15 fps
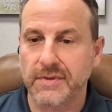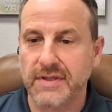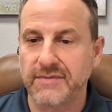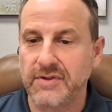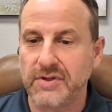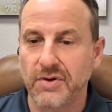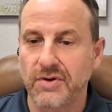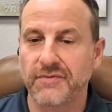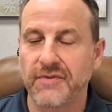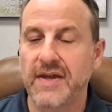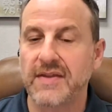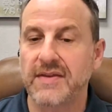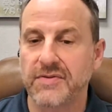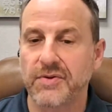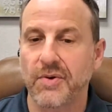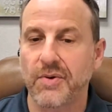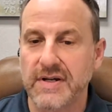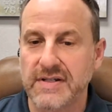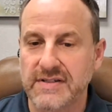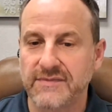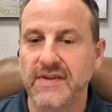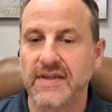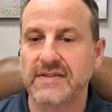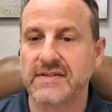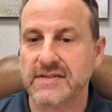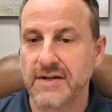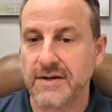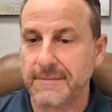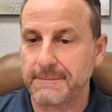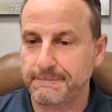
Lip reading: even notify the authorities if necessary.